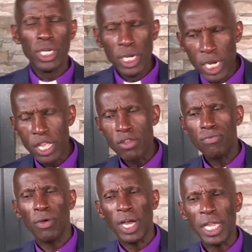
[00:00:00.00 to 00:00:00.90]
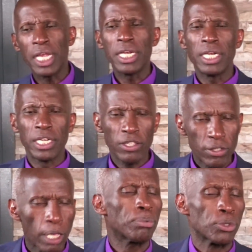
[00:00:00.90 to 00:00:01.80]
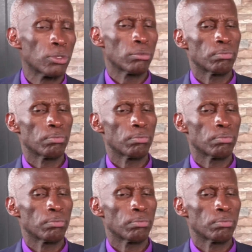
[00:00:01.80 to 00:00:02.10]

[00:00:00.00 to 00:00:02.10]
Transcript: live in deception.